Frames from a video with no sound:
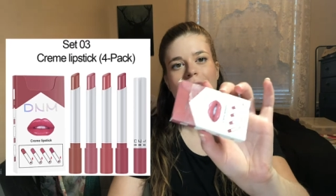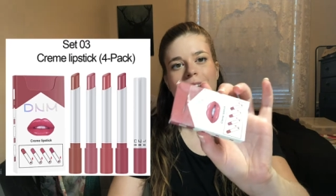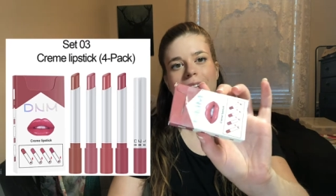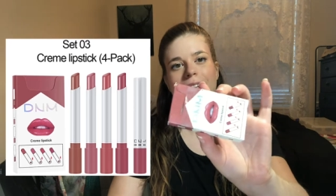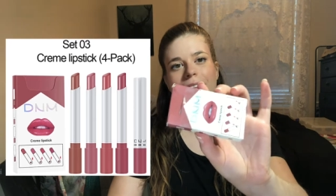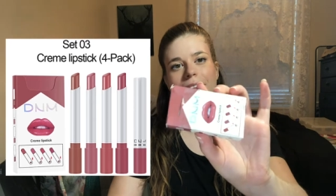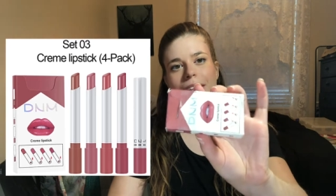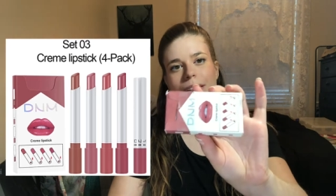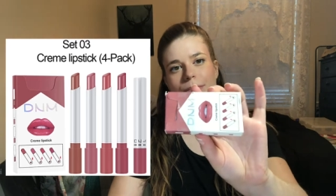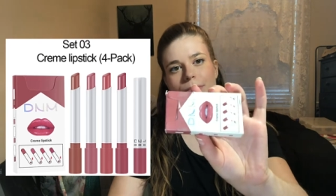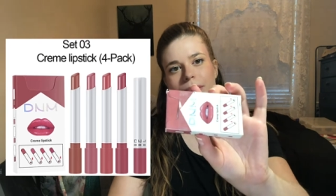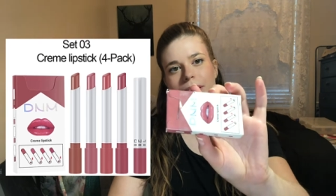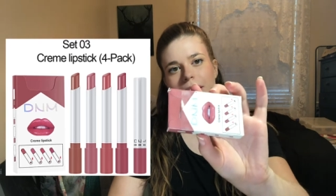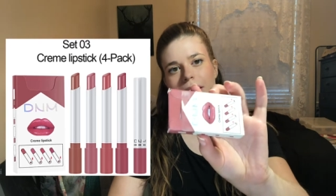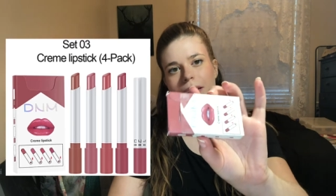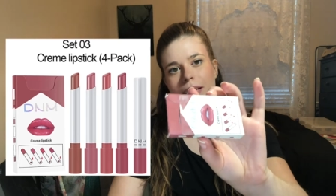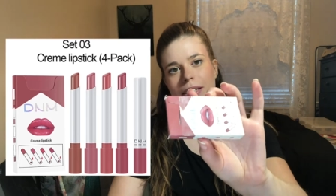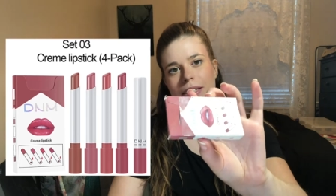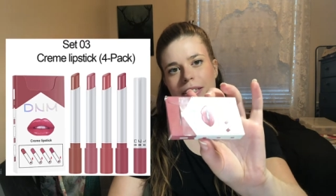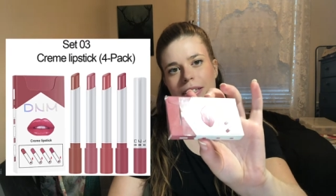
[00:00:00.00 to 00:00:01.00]
lip
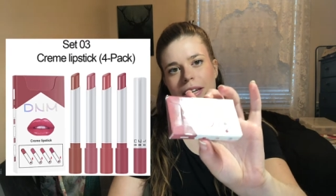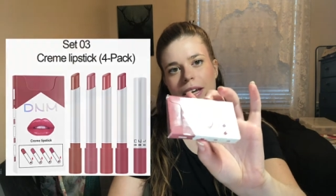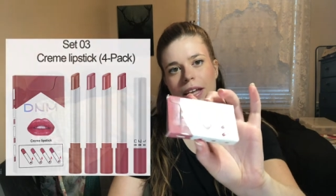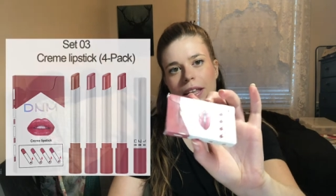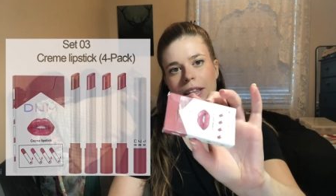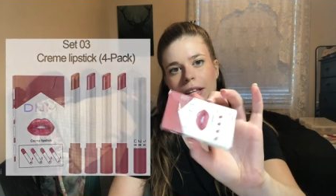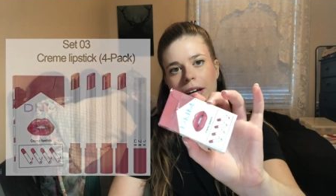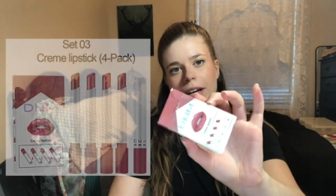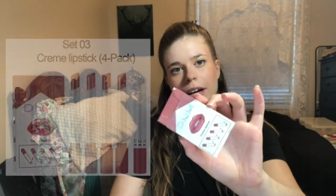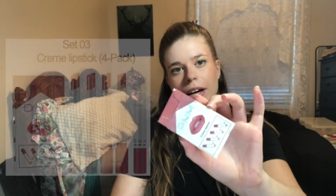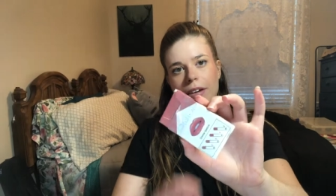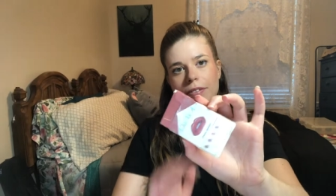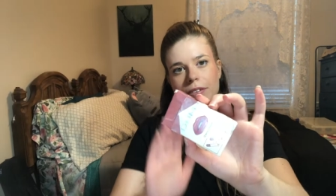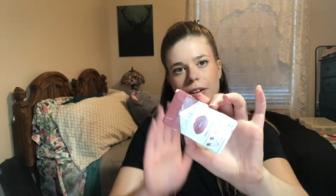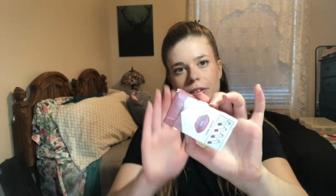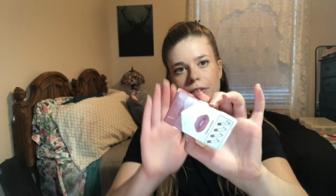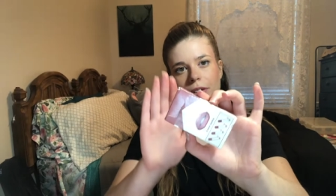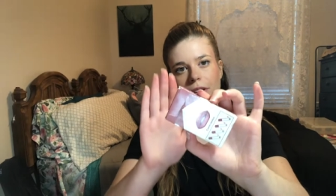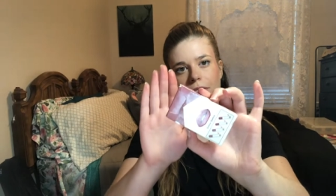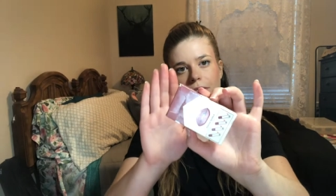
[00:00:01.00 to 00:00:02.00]
stains that I
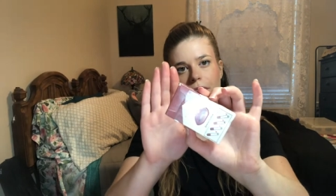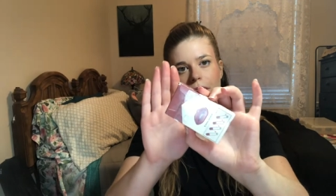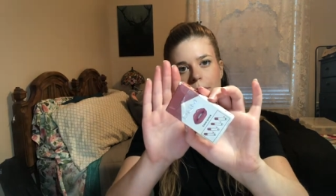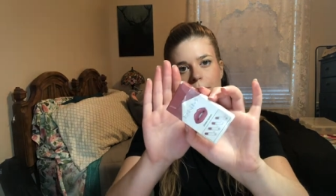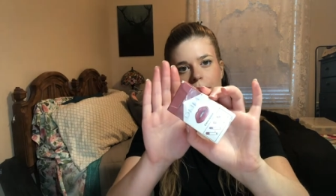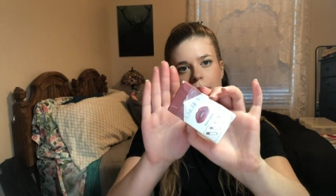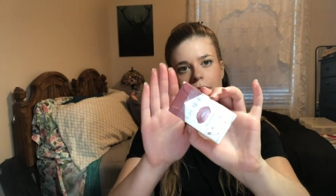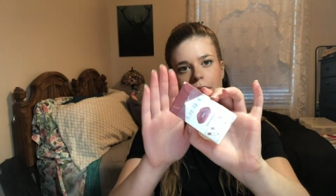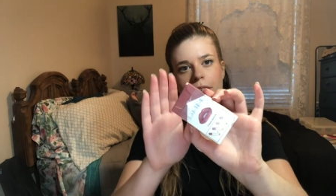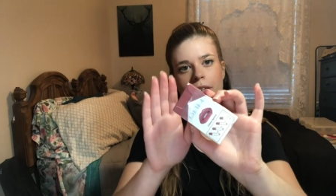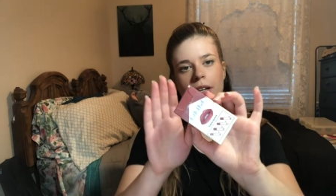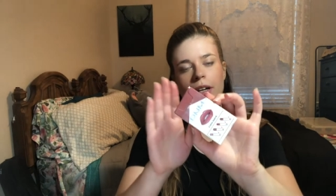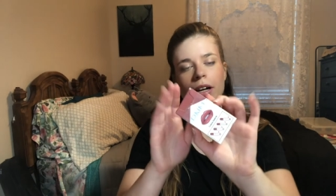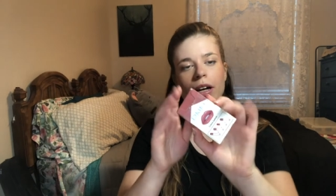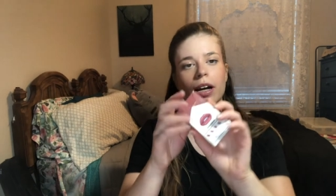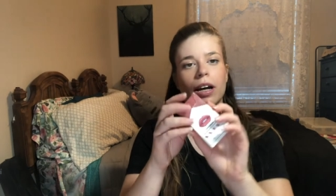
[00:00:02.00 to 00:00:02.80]
found off Amazon.